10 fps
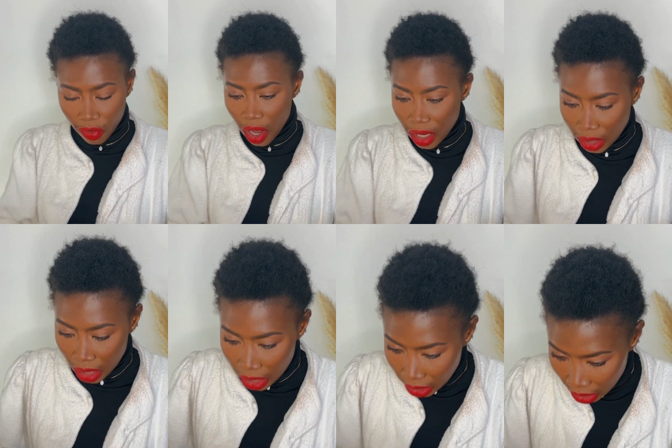First,
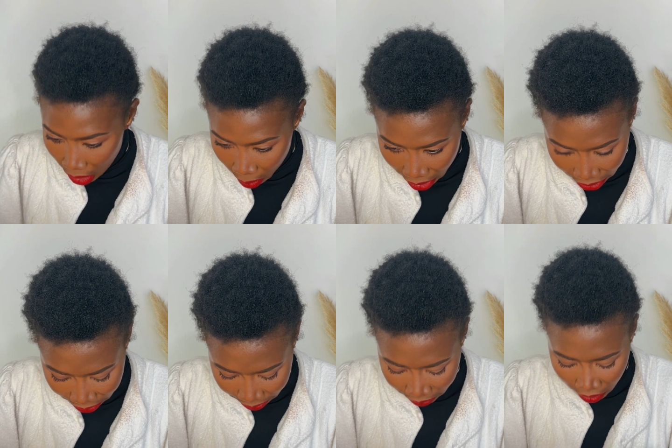let's start by,
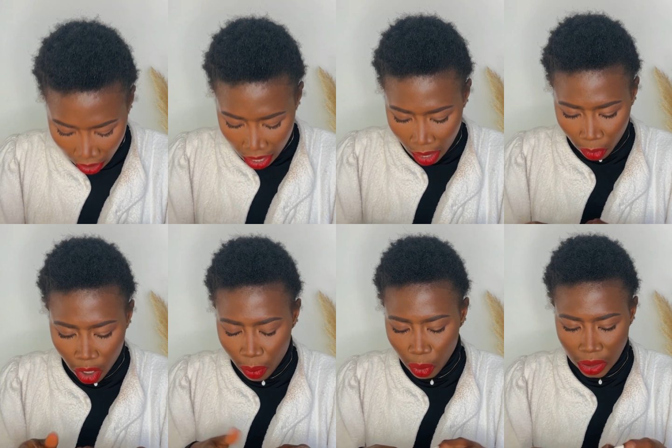I'm going
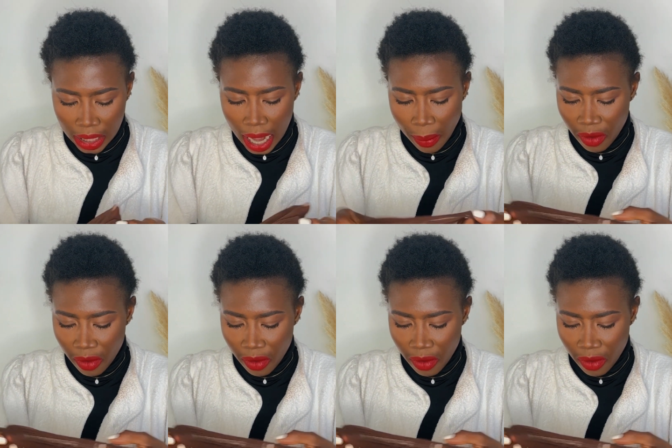to put cap,